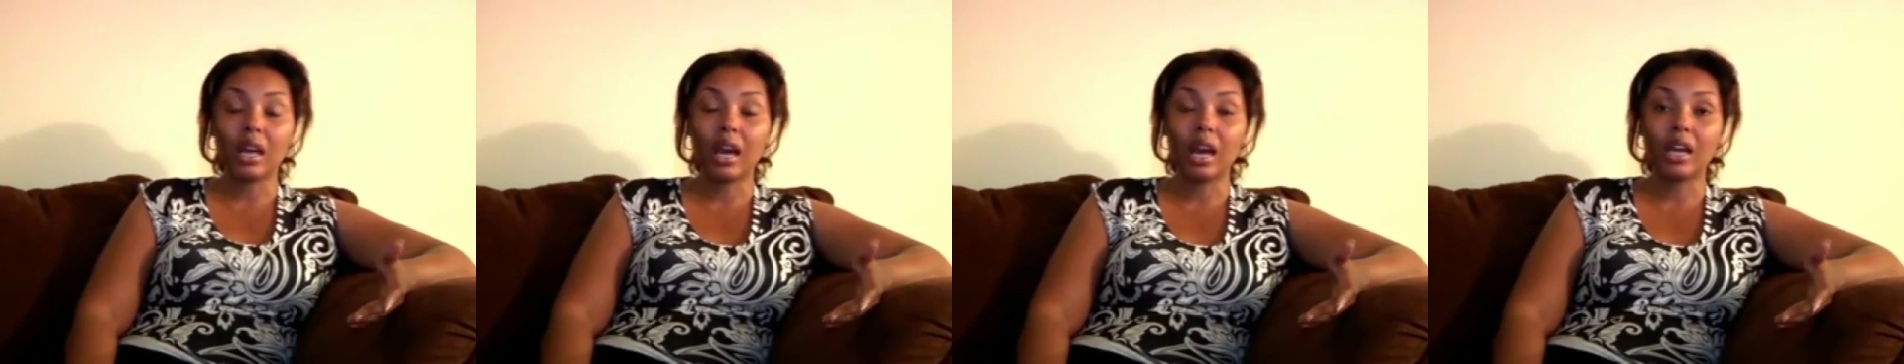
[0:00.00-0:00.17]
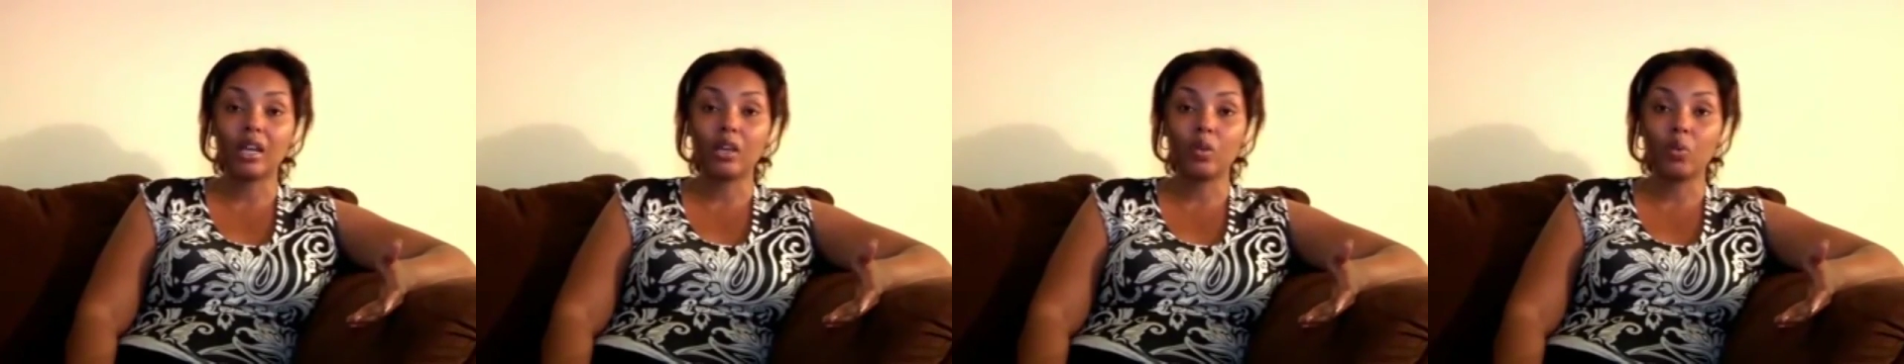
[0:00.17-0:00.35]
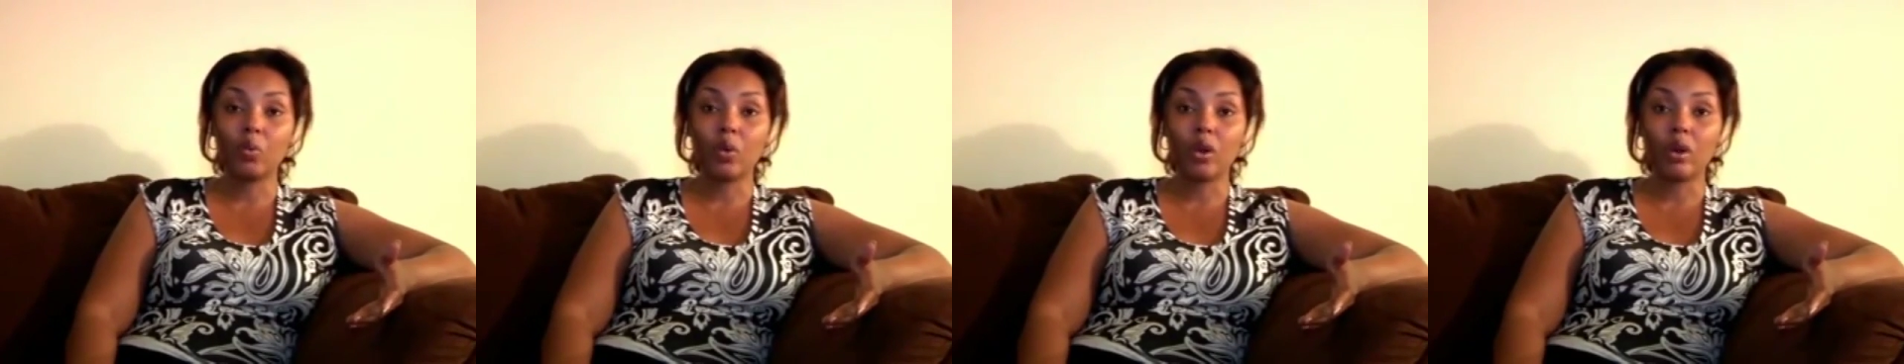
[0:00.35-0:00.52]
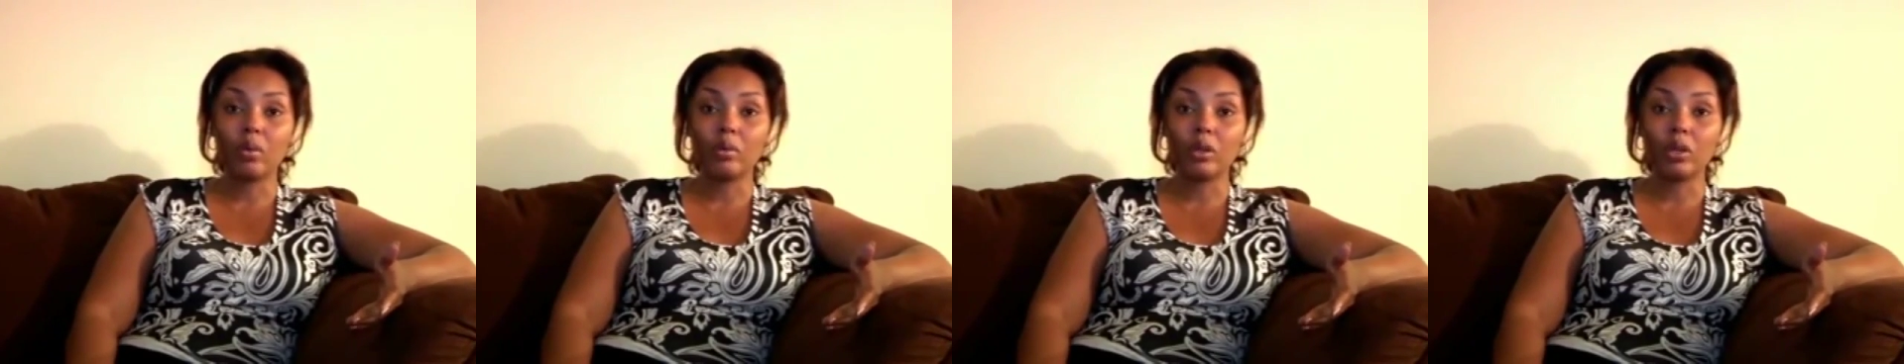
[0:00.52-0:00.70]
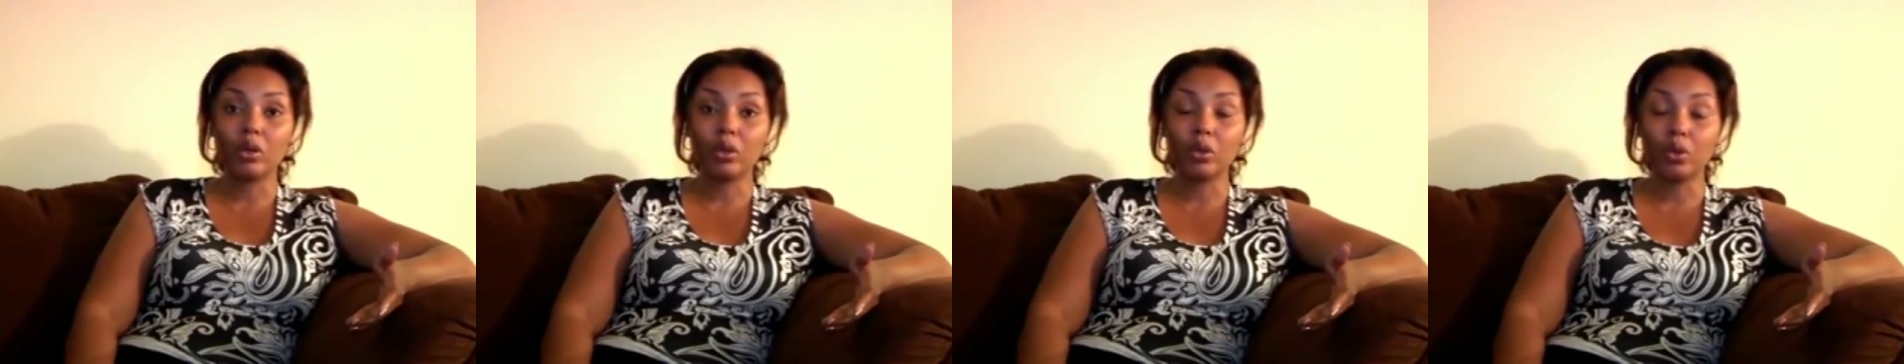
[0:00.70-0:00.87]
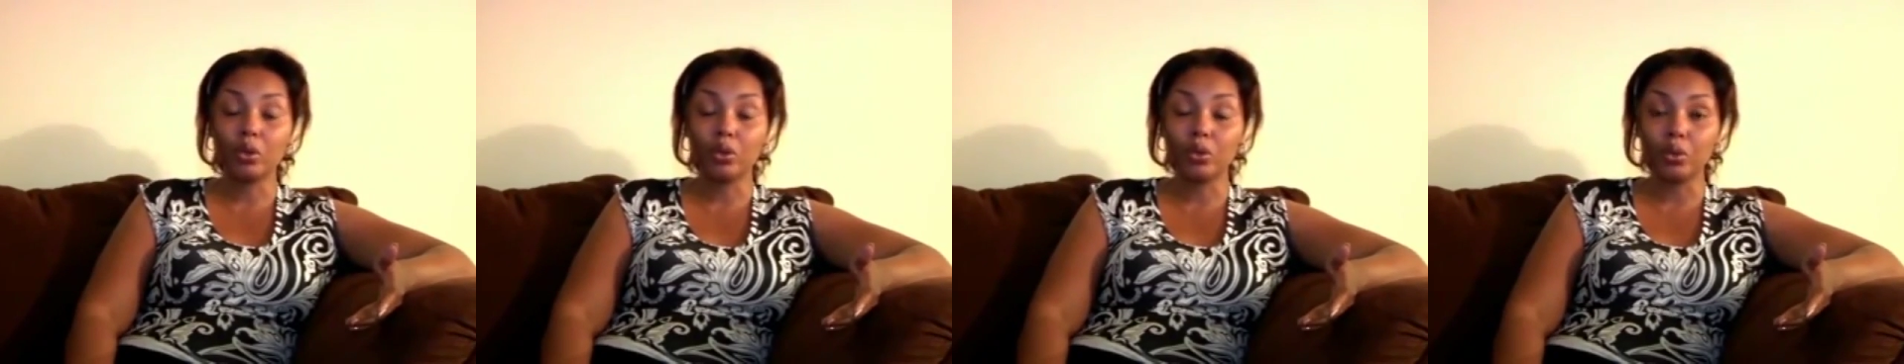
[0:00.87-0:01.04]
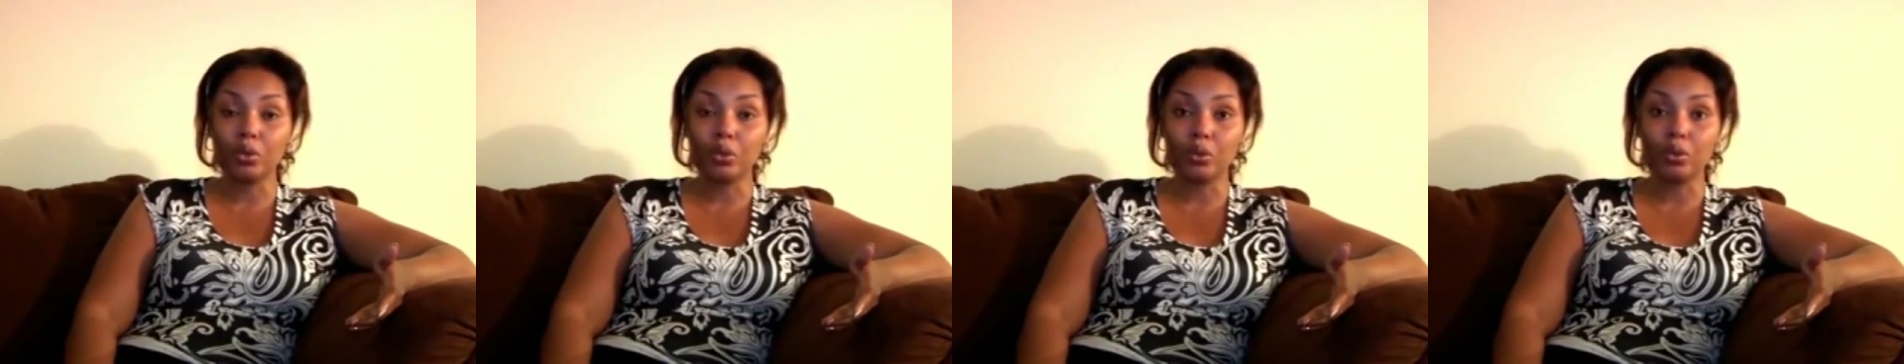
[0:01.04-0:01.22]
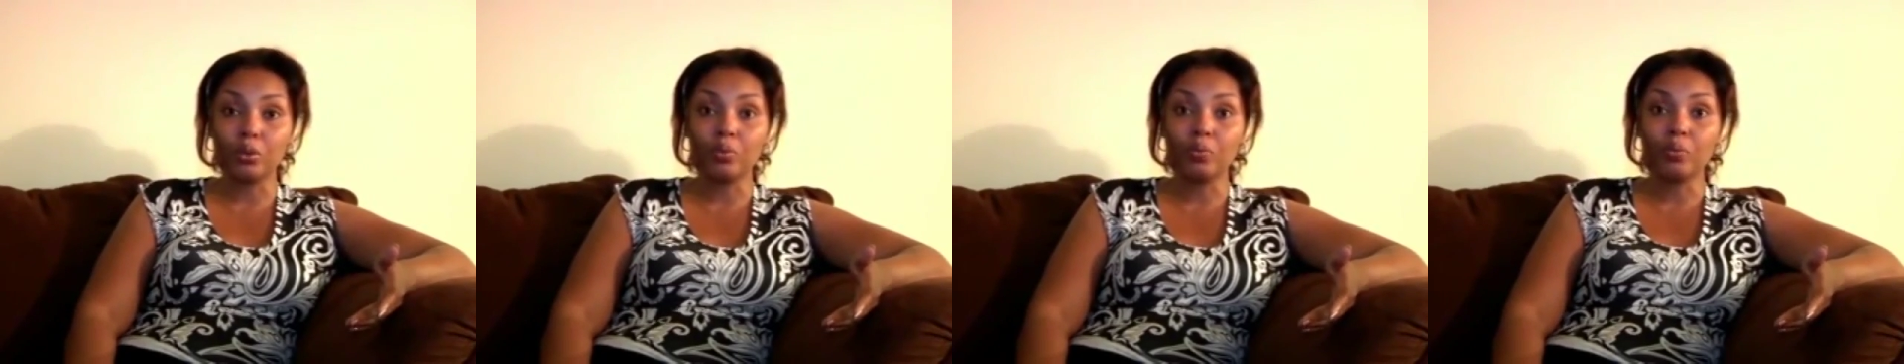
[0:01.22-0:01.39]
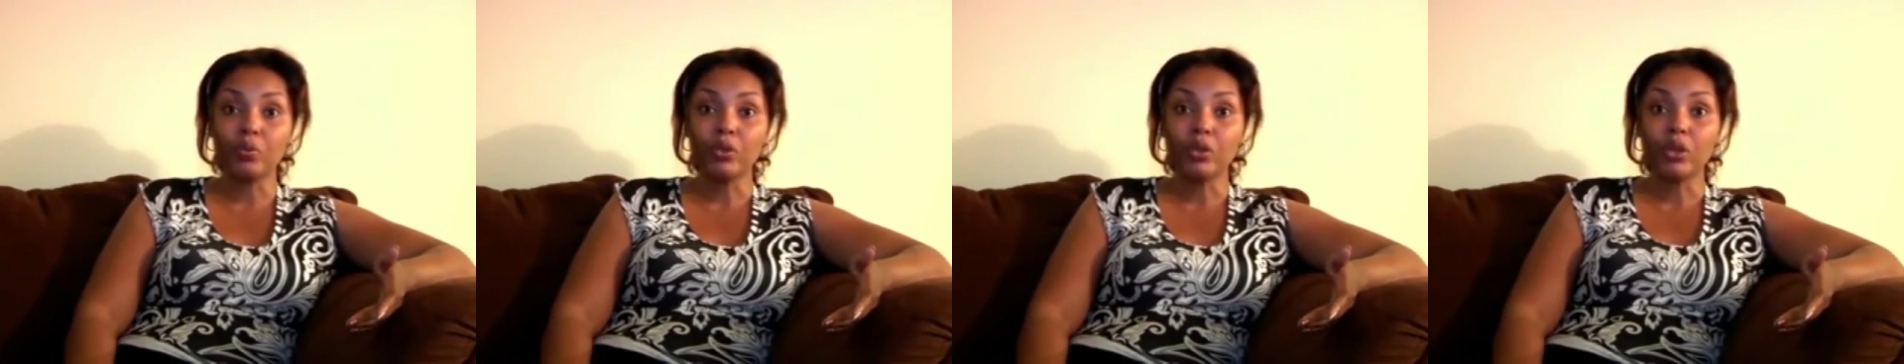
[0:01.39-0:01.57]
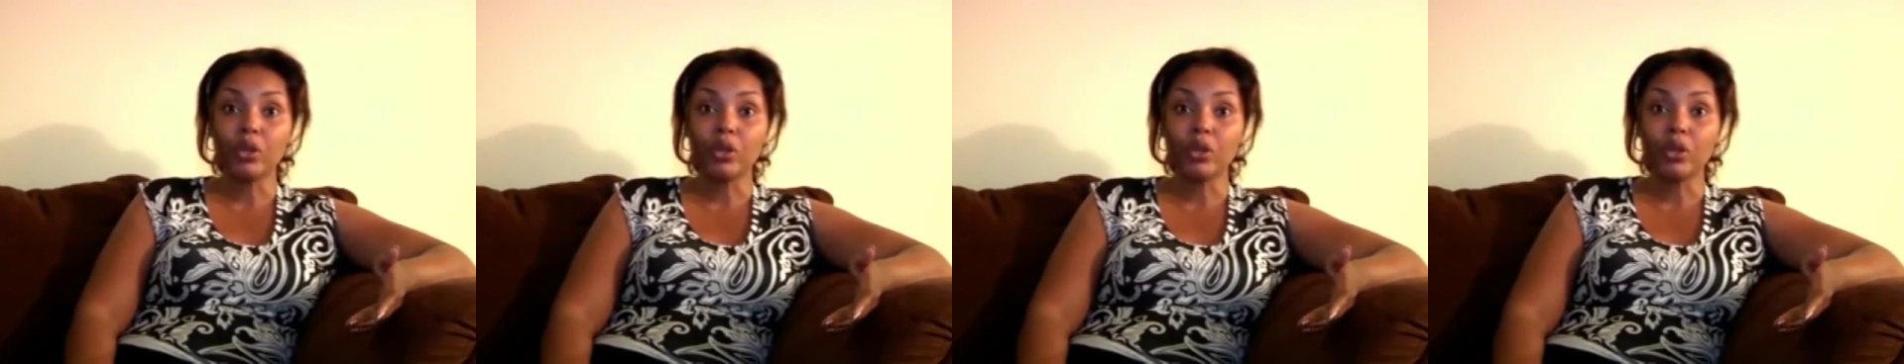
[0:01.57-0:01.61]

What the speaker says: kind of woman who